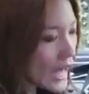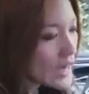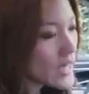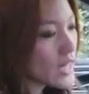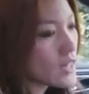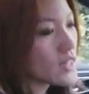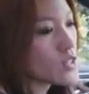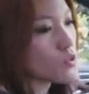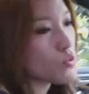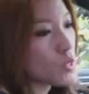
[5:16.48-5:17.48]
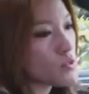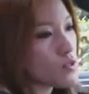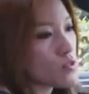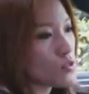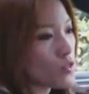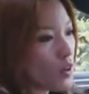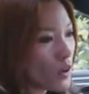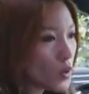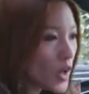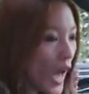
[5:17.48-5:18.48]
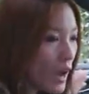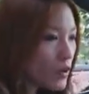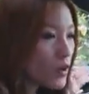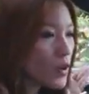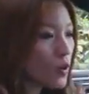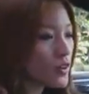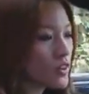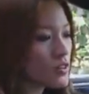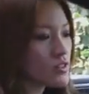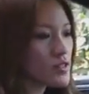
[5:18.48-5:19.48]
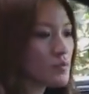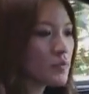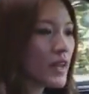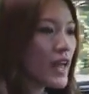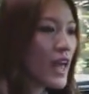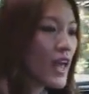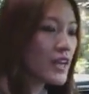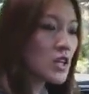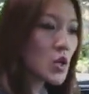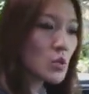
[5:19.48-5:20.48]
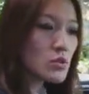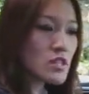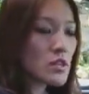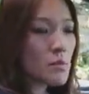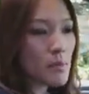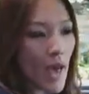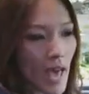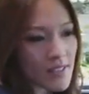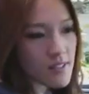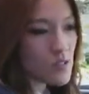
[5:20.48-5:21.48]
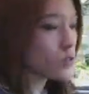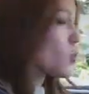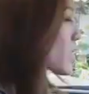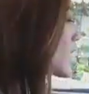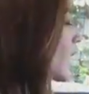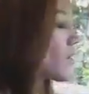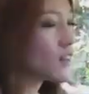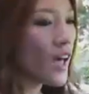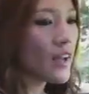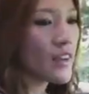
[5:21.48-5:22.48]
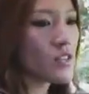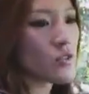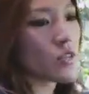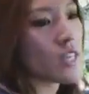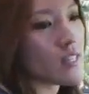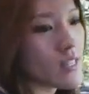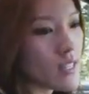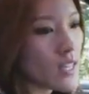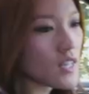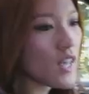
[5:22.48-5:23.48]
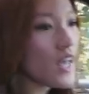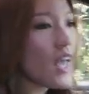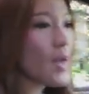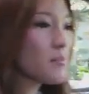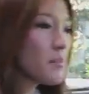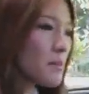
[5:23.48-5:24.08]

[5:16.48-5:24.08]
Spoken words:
elegantly sweeps to the outer corners. And it goes past the door cut line, as you can see, and